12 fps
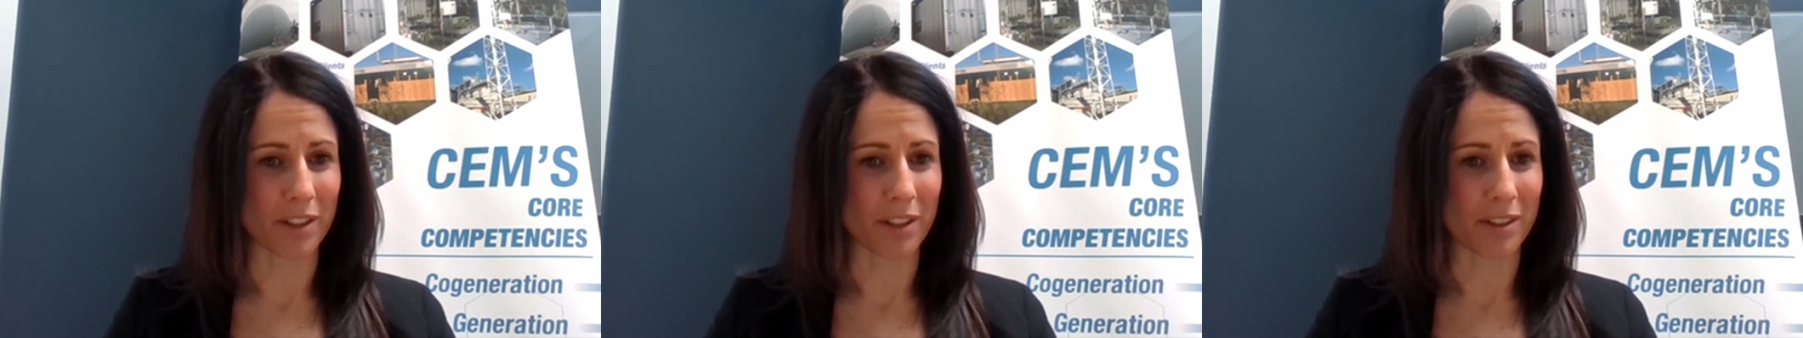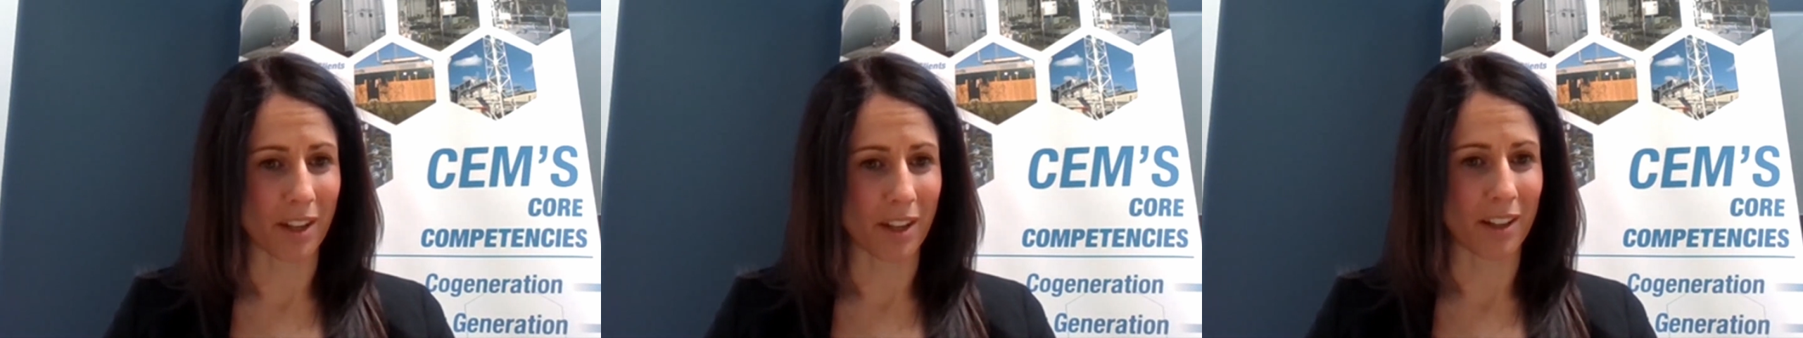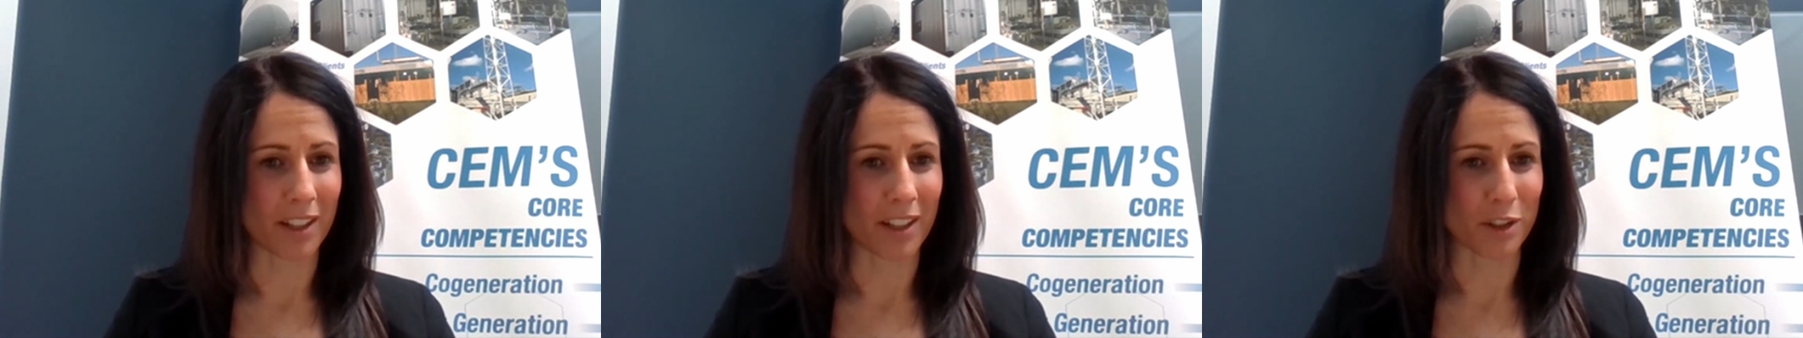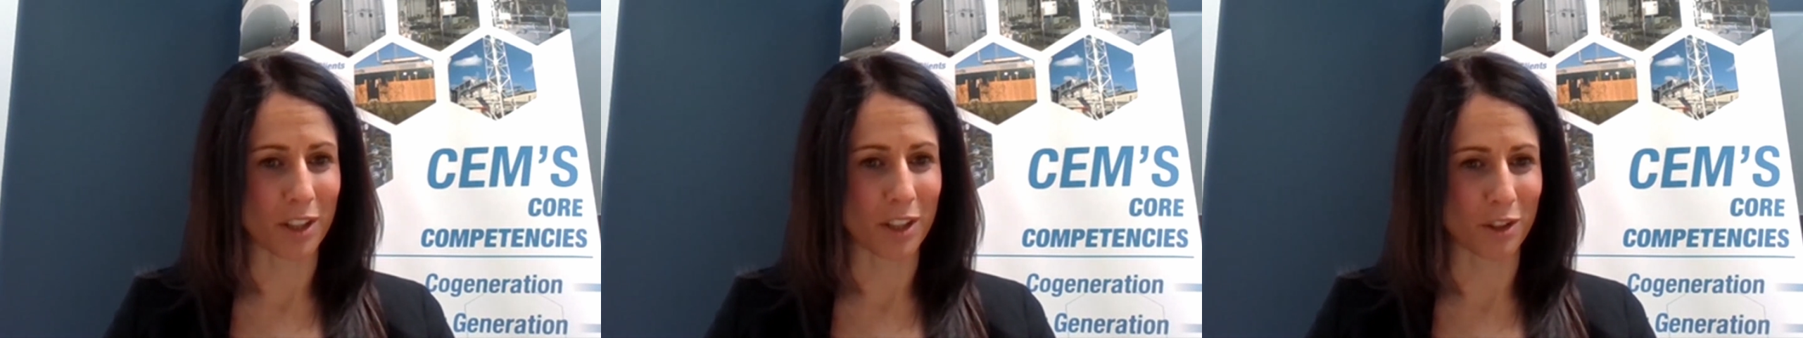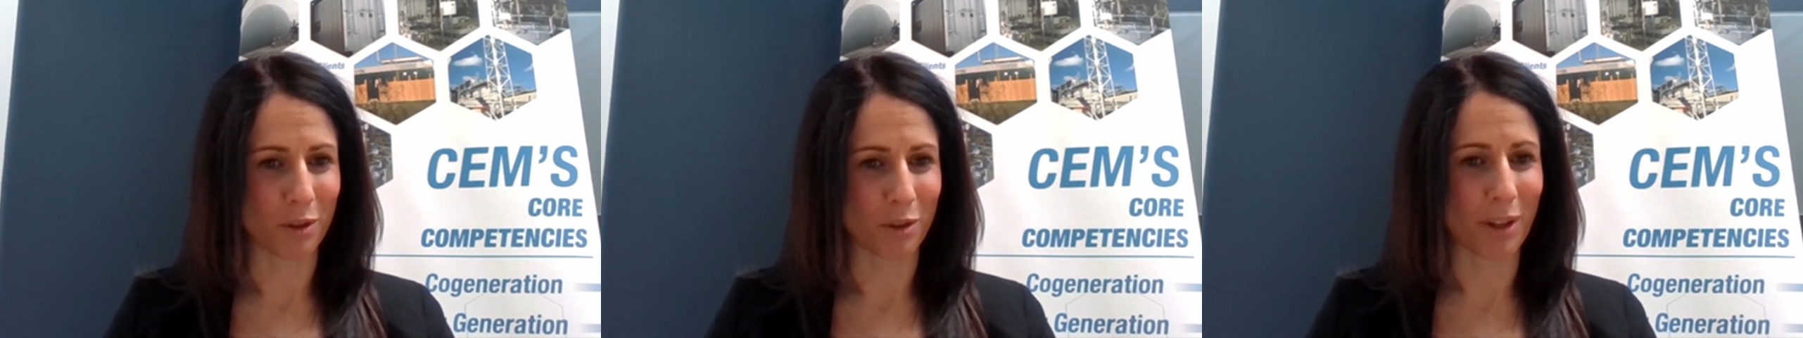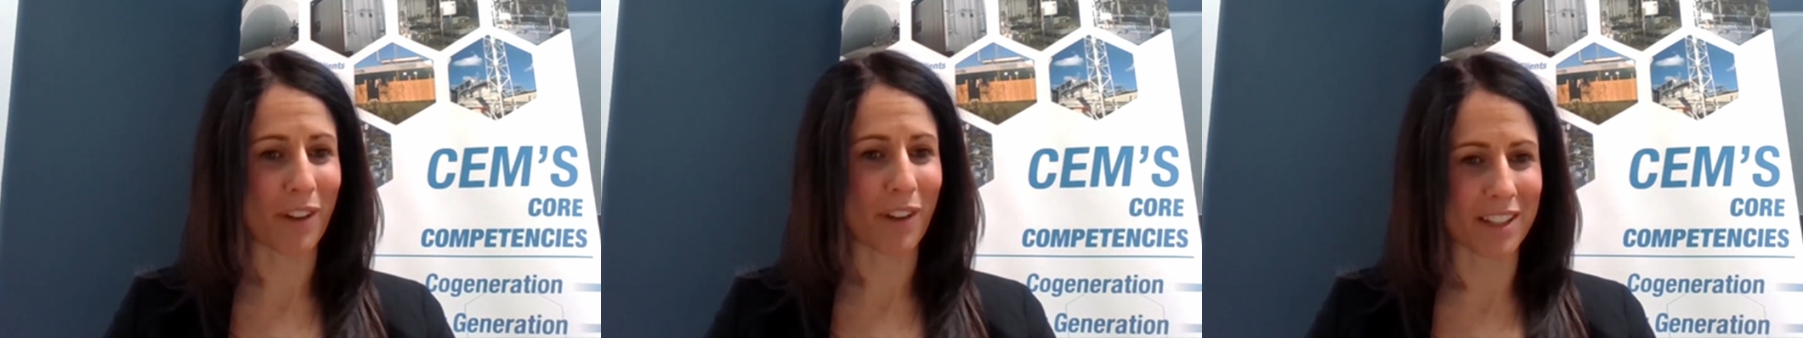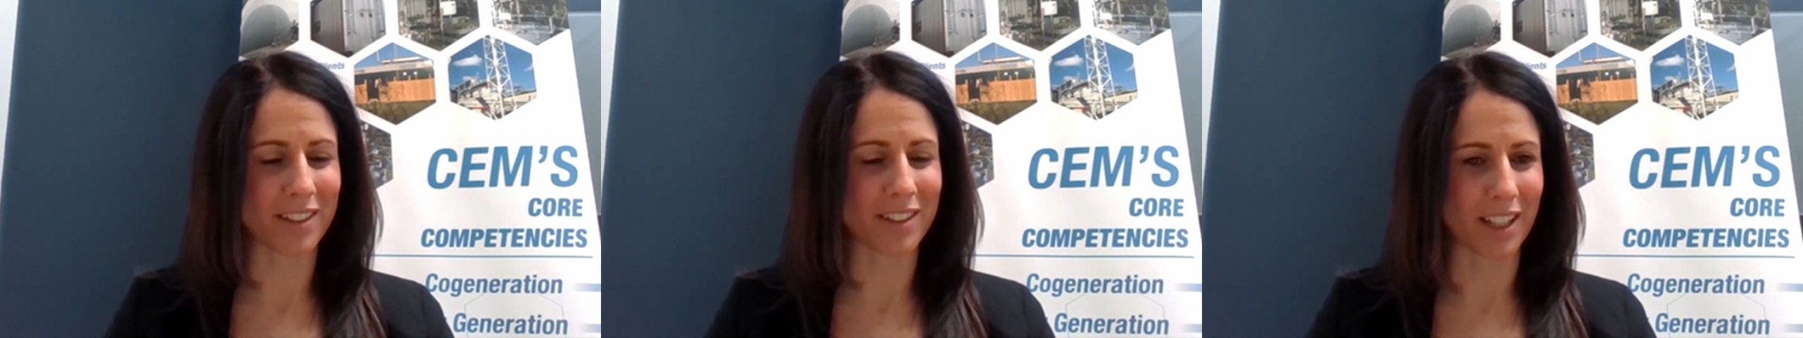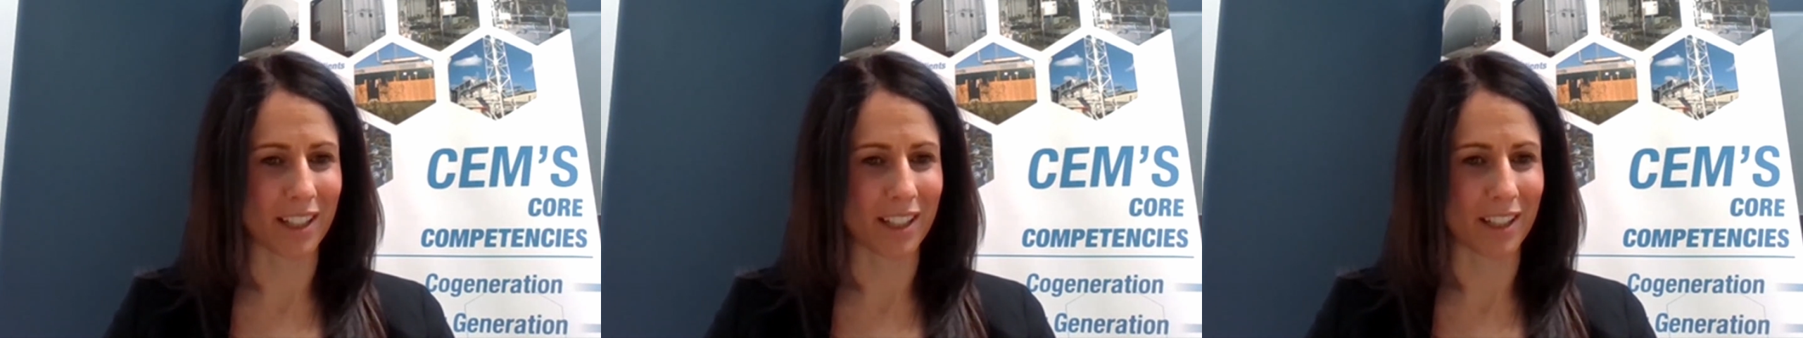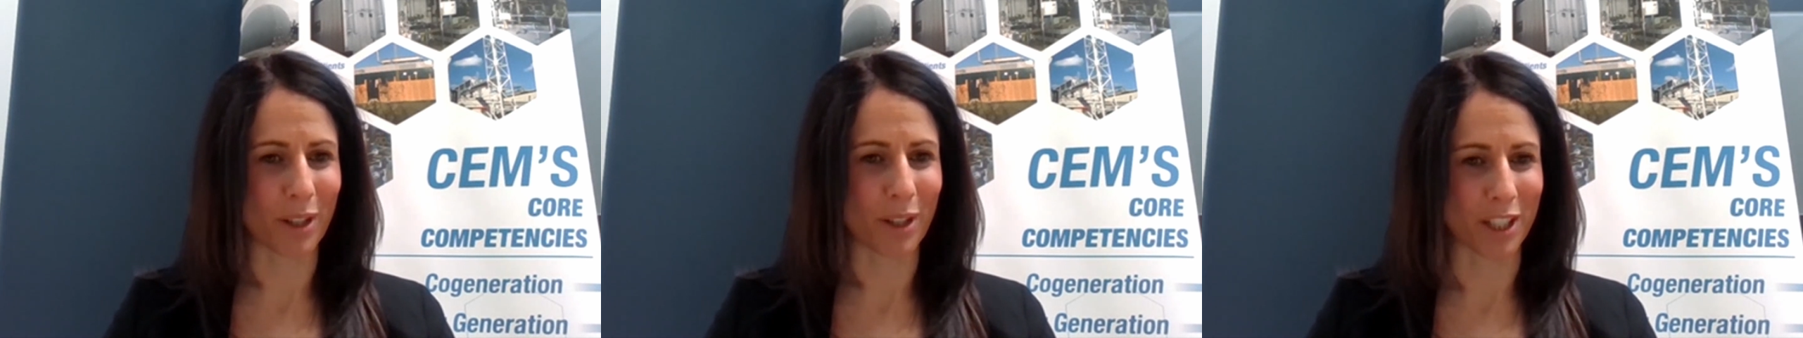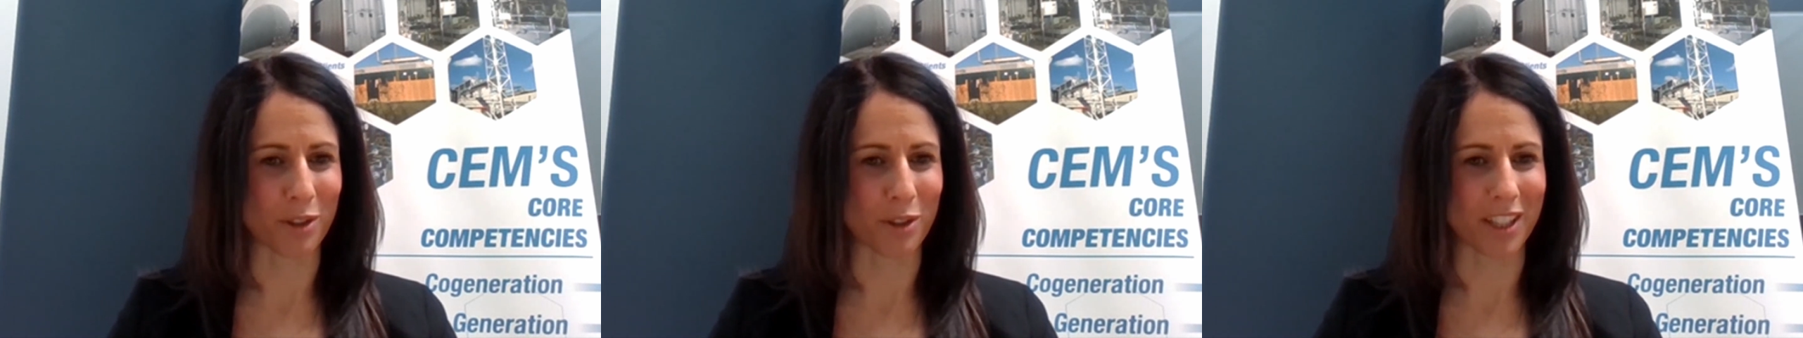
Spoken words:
is quite fascinating and quite